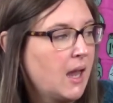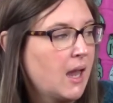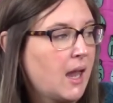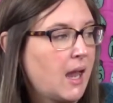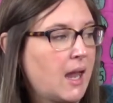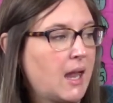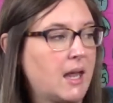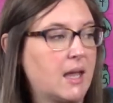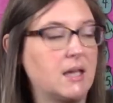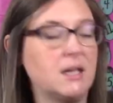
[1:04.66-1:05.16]

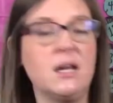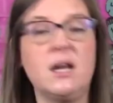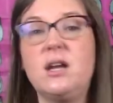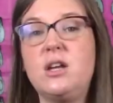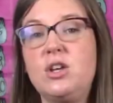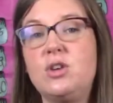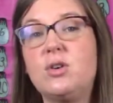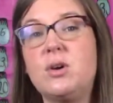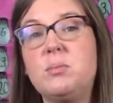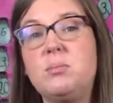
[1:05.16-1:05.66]
And
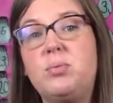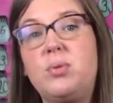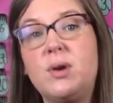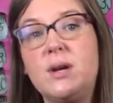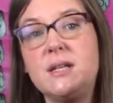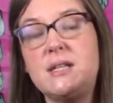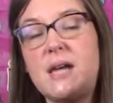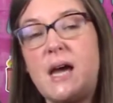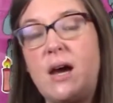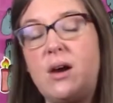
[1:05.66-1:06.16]
you can
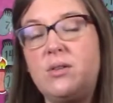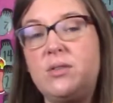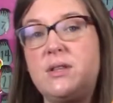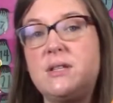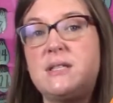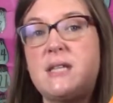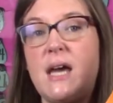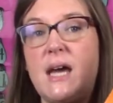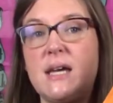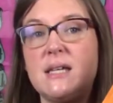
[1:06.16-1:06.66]
print out the
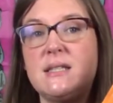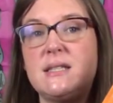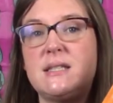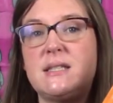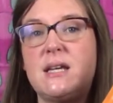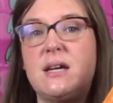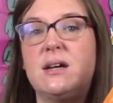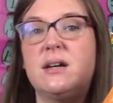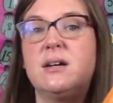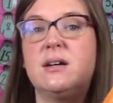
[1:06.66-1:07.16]

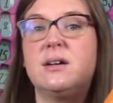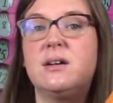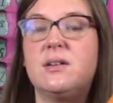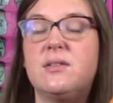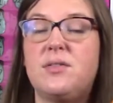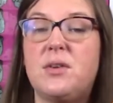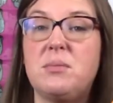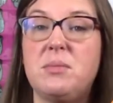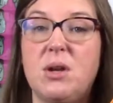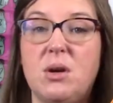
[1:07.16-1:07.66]
tests
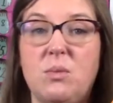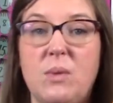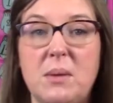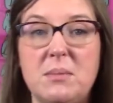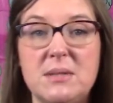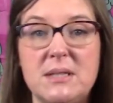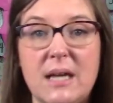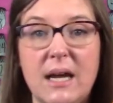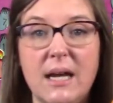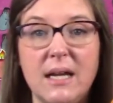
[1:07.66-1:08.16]
from their
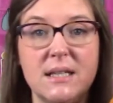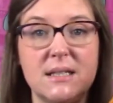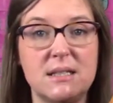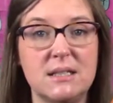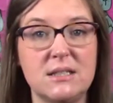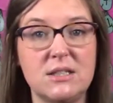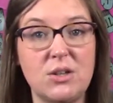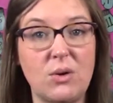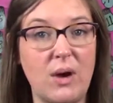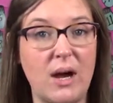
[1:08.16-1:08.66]
website.
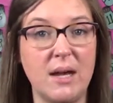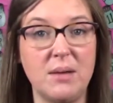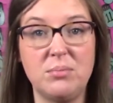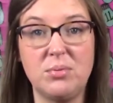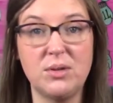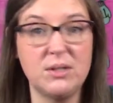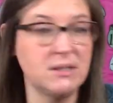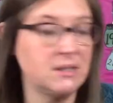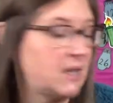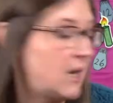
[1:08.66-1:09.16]
So I
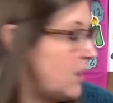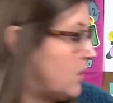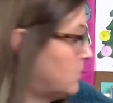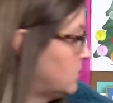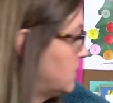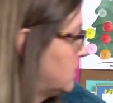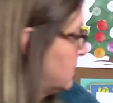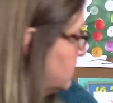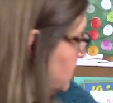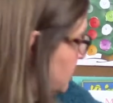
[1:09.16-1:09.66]
print out,